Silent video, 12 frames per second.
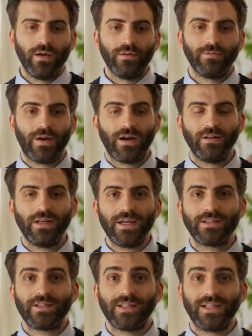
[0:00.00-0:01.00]
Finally
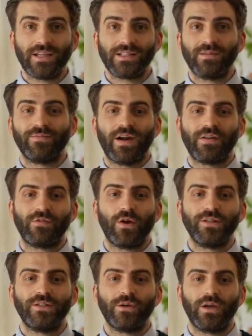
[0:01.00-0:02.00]
is the DSM-5
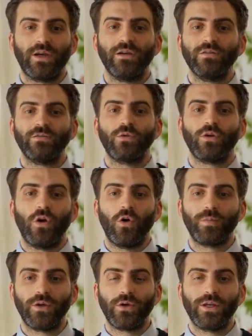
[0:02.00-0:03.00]
criteria for
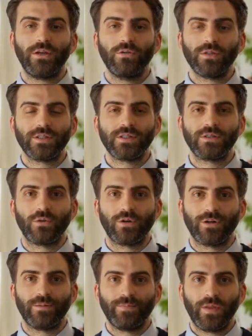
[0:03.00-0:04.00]
opioid use disorder.